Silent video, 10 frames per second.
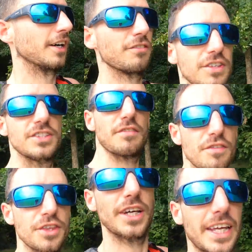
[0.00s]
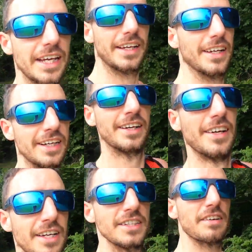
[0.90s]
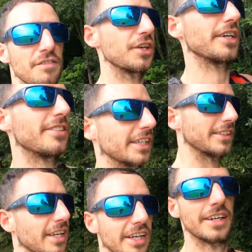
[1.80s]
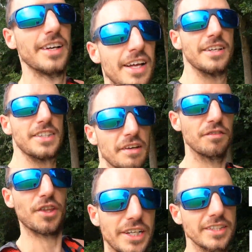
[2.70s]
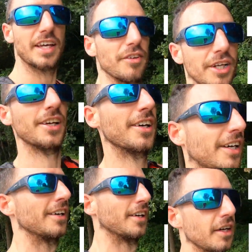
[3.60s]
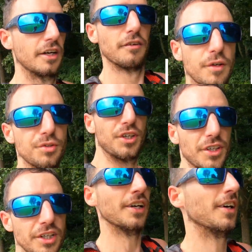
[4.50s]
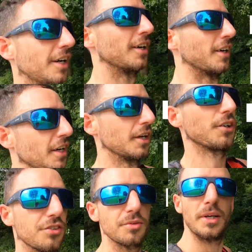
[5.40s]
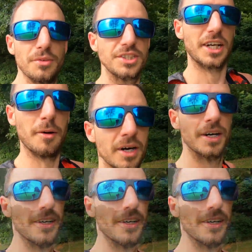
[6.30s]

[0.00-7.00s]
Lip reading: I've done 7:38, 7:36, 7:37. Feels good. Got some hills to come.